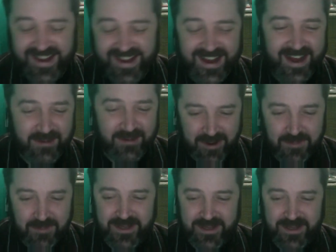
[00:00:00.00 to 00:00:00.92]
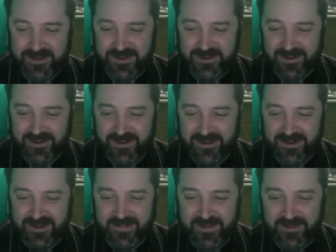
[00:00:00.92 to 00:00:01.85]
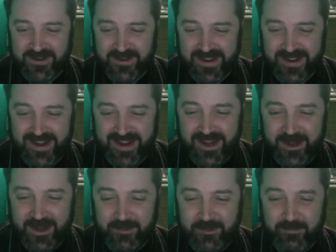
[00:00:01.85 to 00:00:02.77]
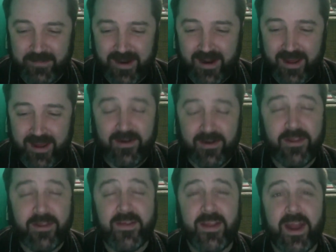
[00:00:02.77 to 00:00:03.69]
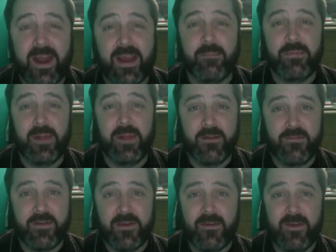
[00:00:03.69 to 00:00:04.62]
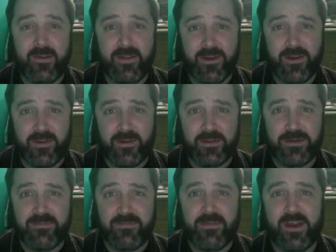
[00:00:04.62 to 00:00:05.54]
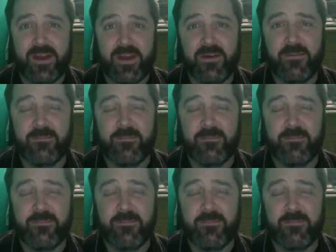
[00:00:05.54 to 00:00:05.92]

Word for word: well, I hope she's enjoying herself either way. Um, is there anything that I can plug for you in the description of this video?